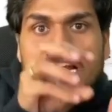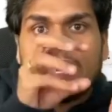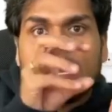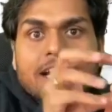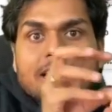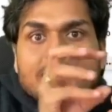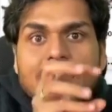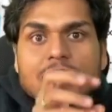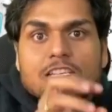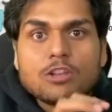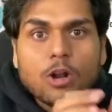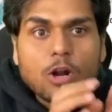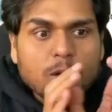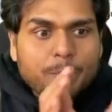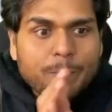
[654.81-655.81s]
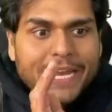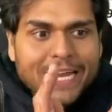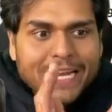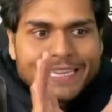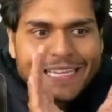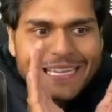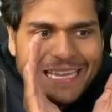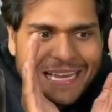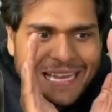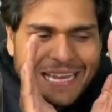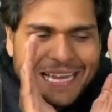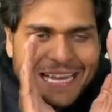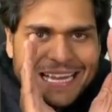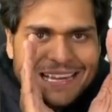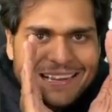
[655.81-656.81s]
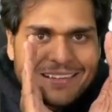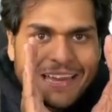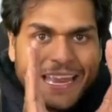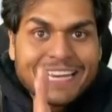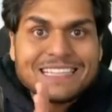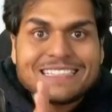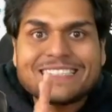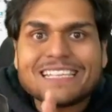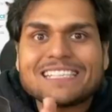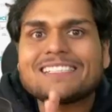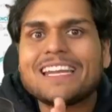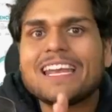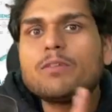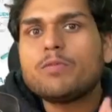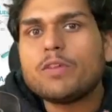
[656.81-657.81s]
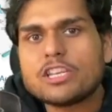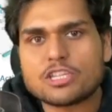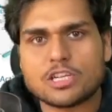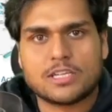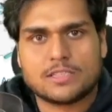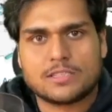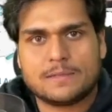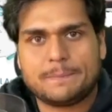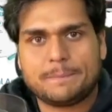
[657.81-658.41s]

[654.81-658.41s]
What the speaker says: it does not break the existing features?